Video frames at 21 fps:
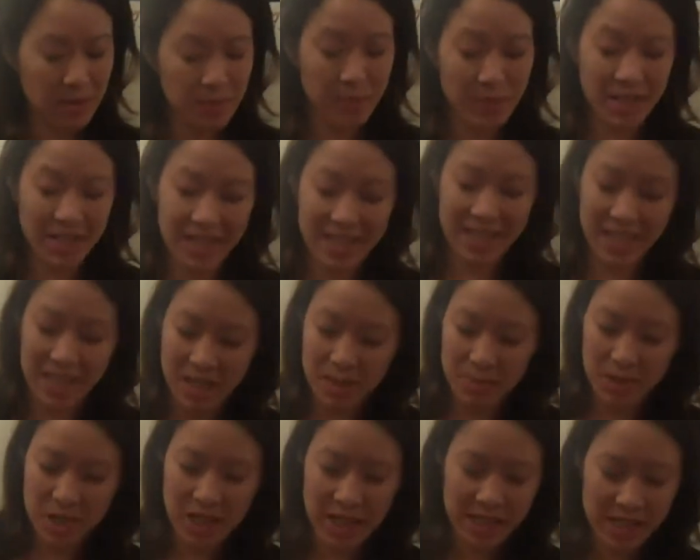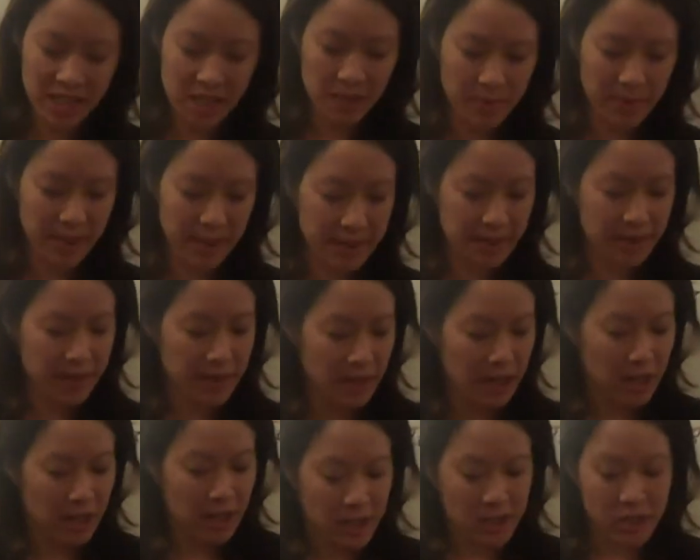But they keep talking about it.
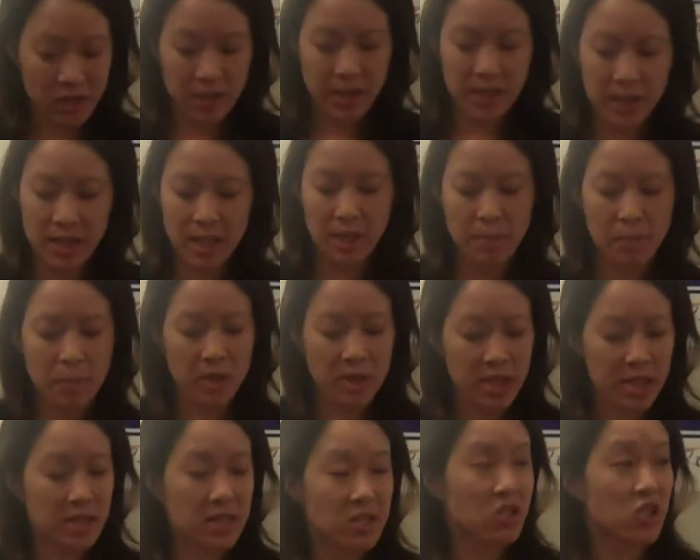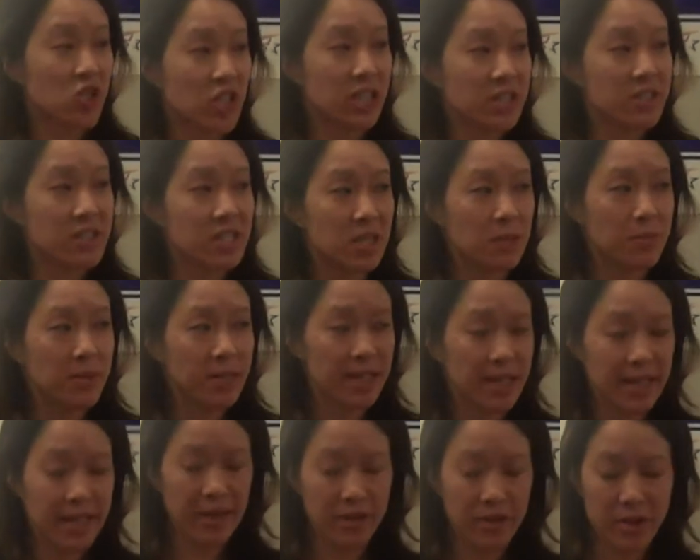So they keep putting this chain
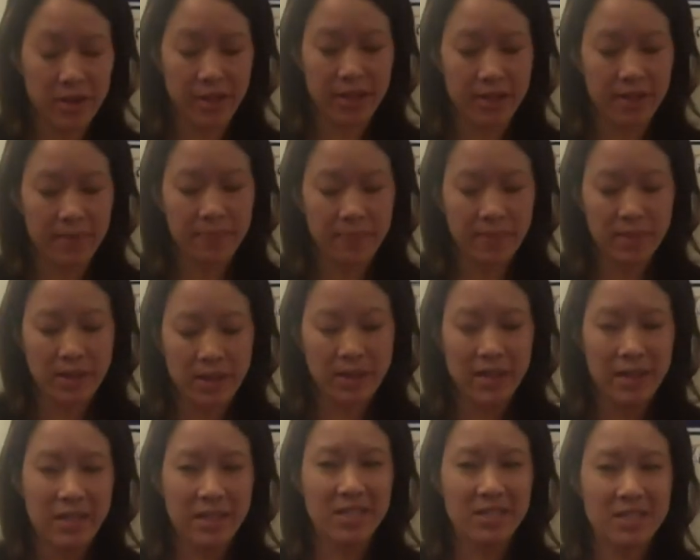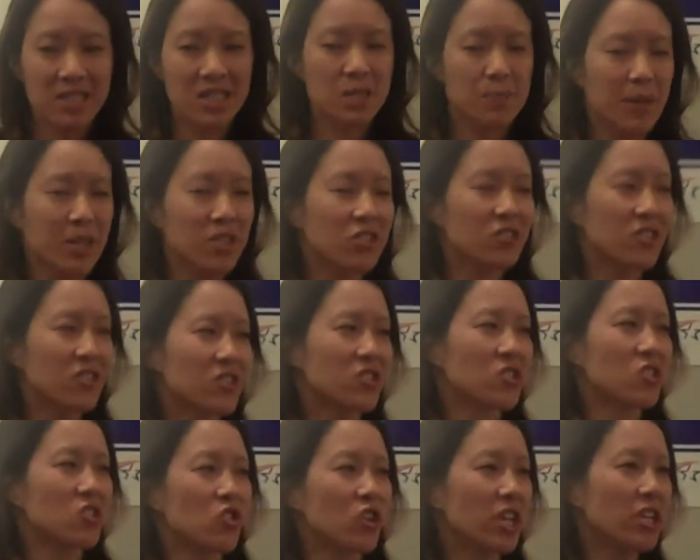CPI out there. It's especially
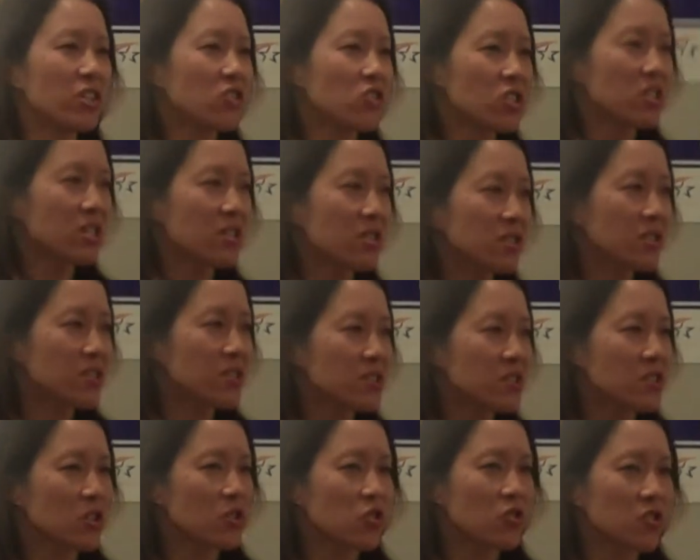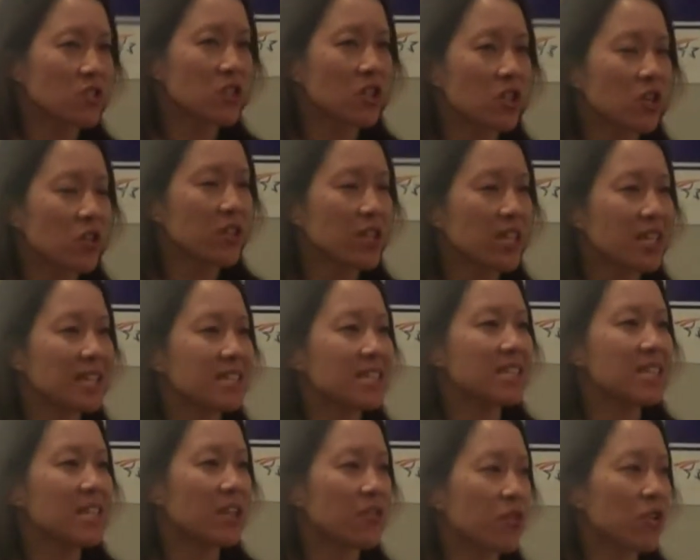strange, though, because Social Security
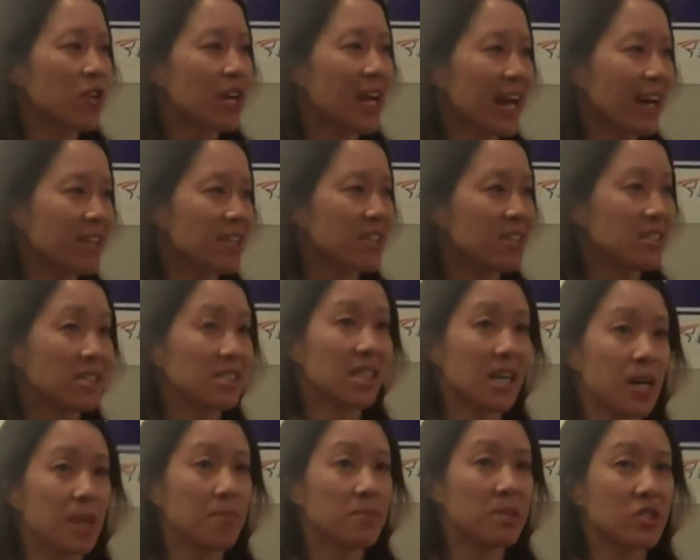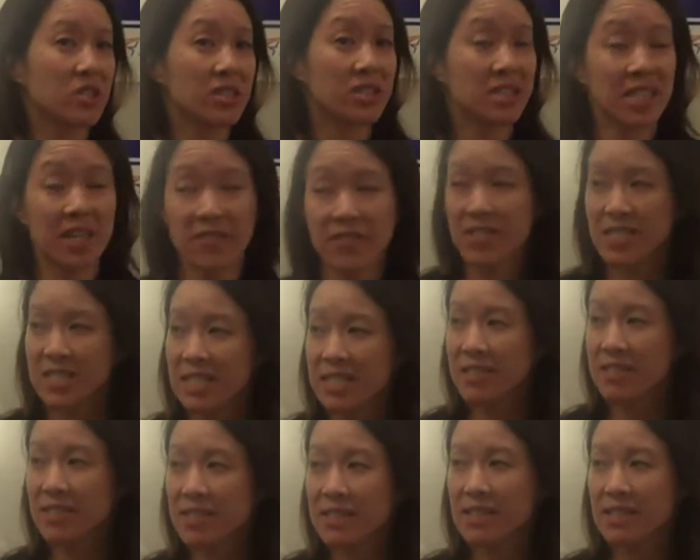has never added a dime to the
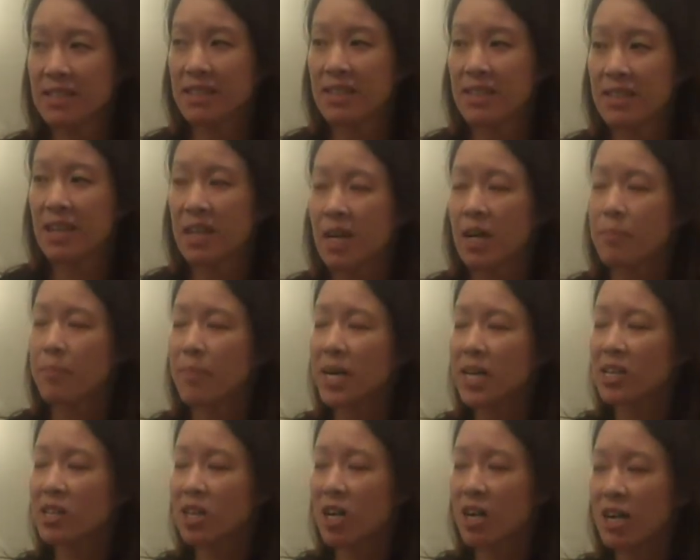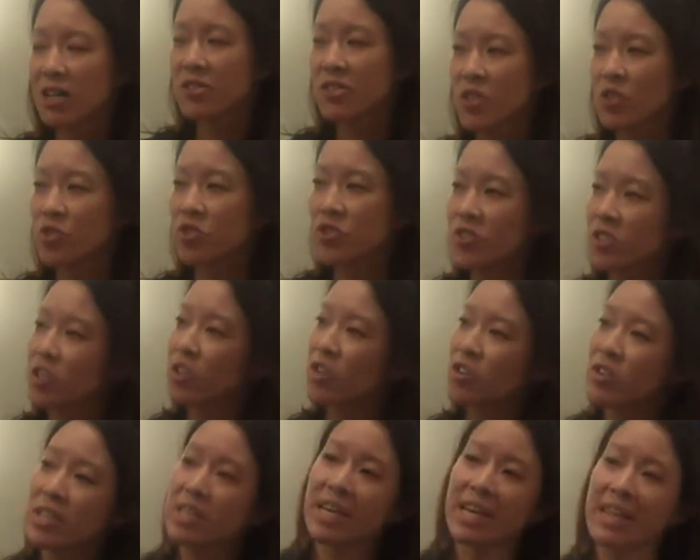deficit. By law, Social
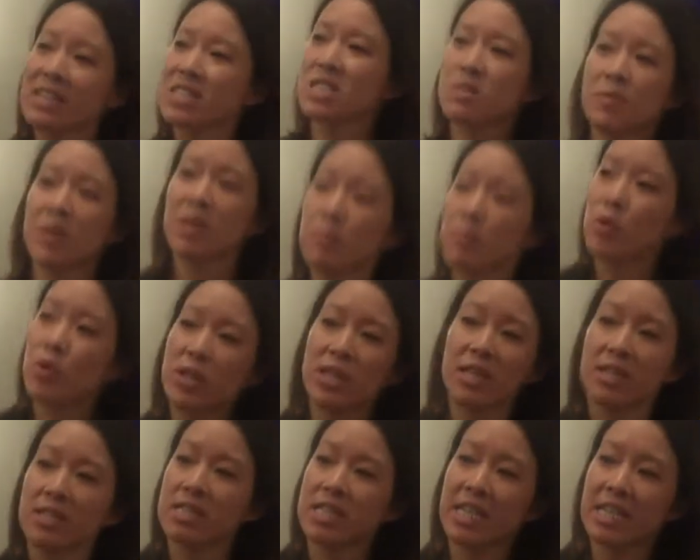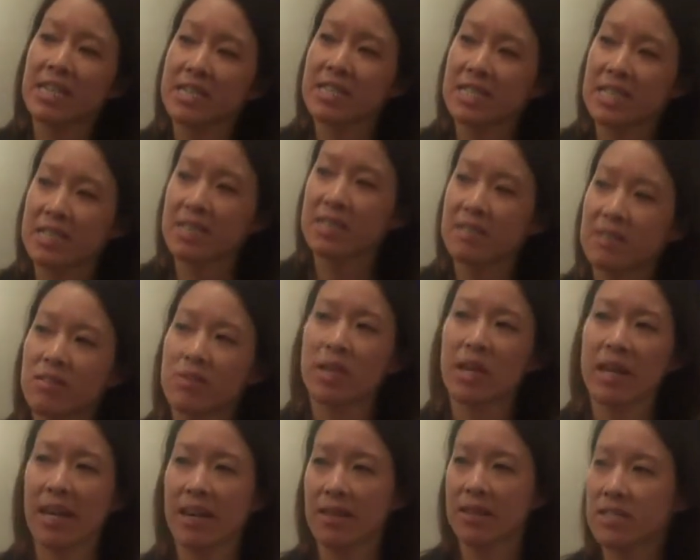Security can't spend more than it takes in
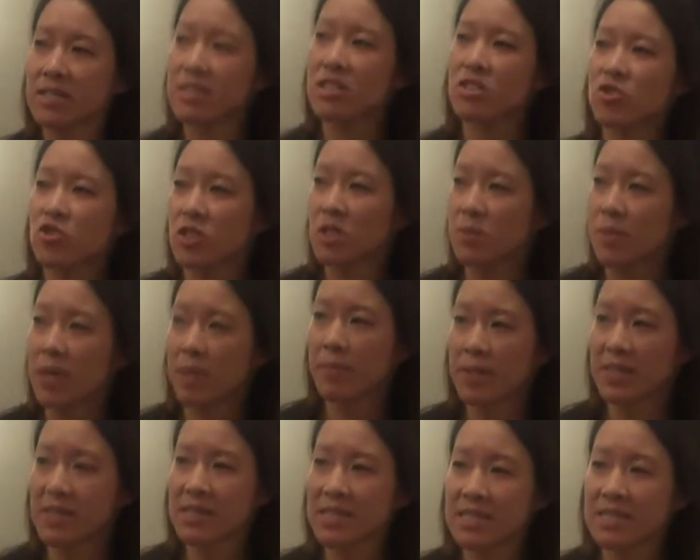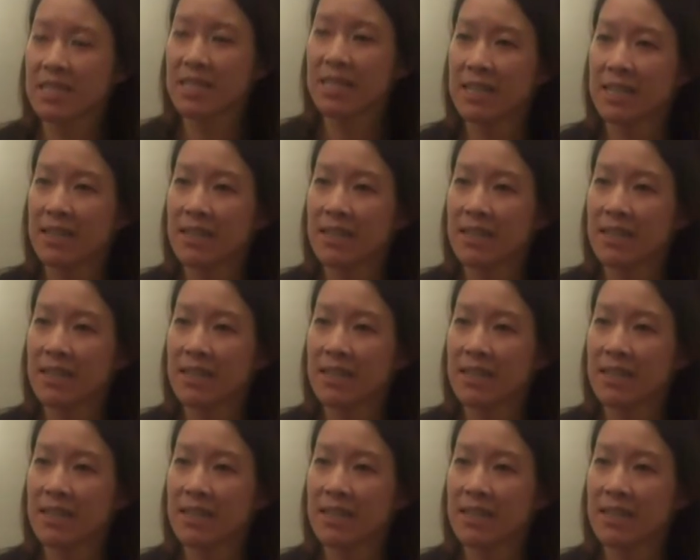and its interest payments.